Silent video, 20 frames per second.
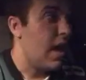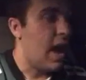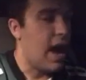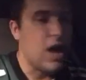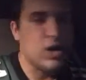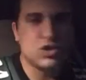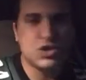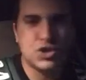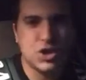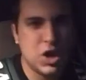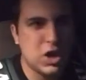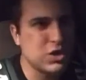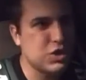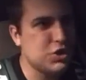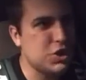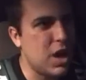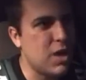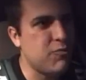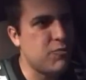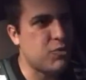
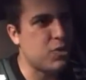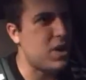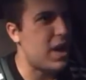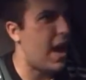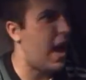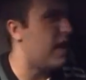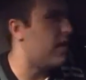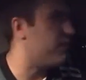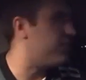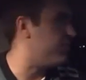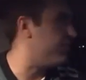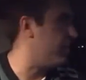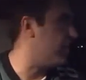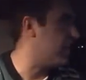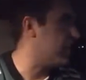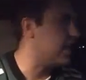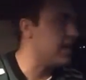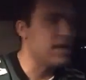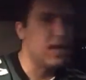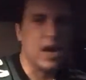Alshon Jeffrey had a
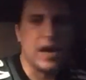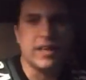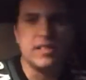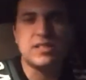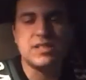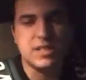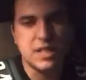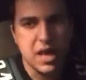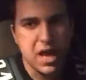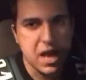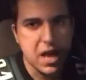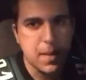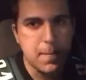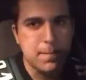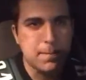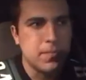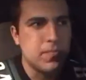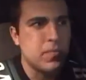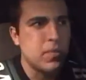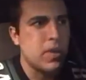fucking nice
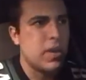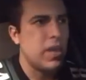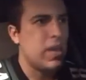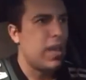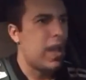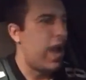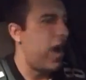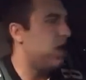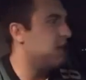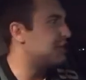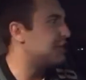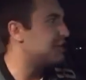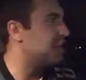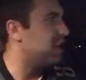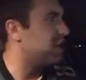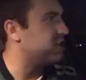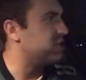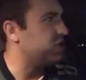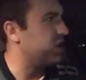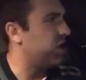game.
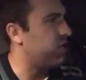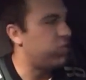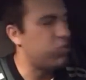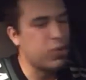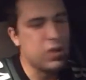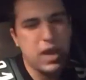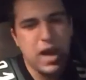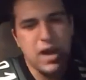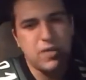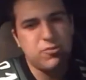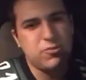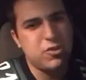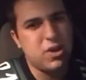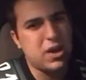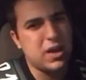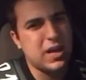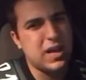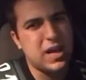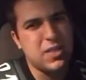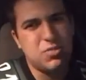Alshon Jeffrey had
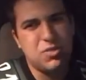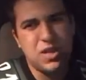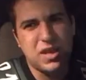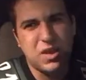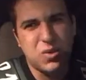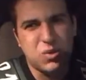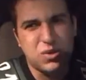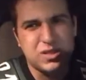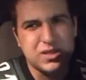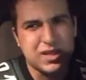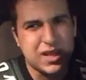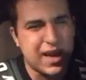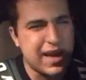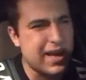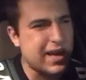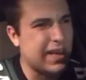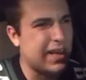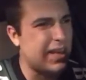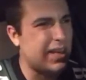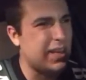fucking, I think it was
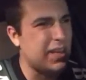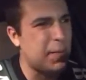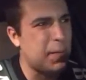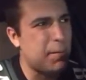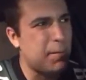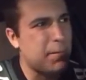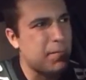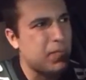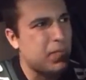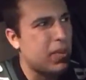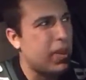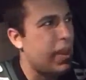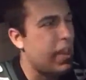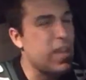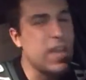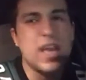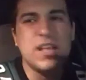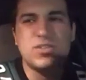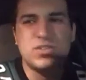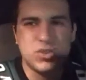like,
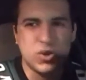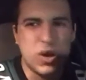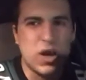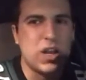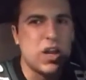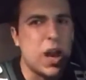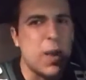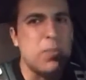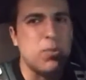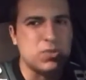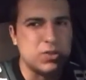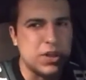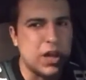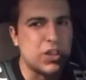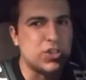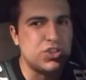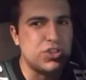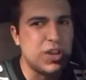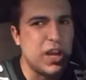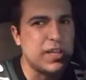he had a couple
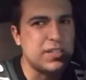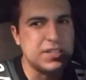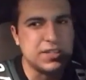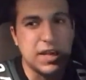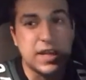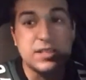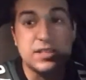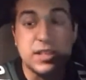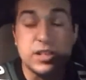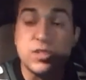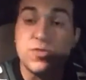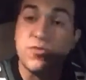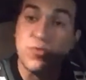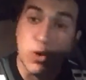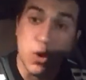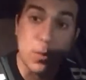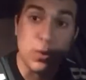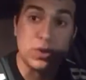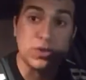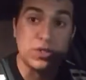touchdowns against his
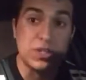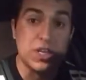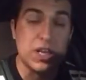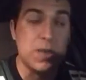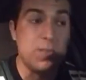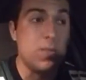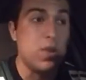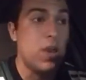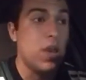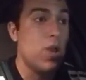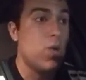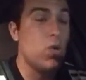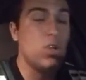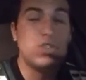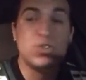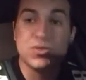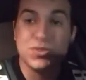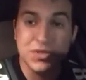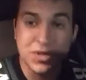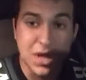former team,
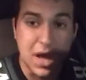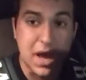which was